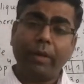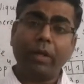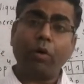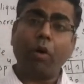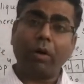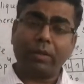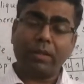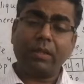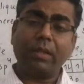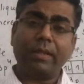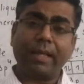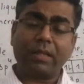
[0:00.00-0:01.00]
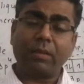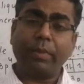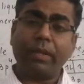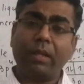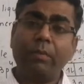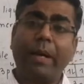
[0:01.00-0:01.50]
where oxygen is
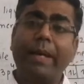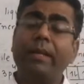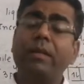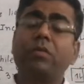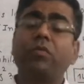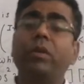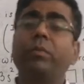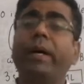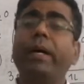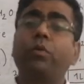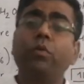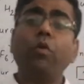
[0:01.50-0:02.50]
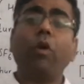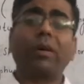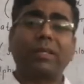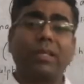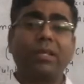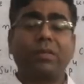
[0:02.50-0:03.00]
exhibiting -1/2
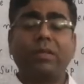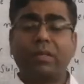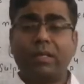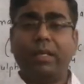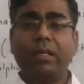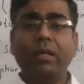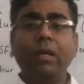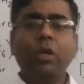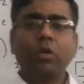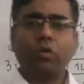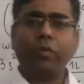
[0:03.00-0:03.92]
oxidation state.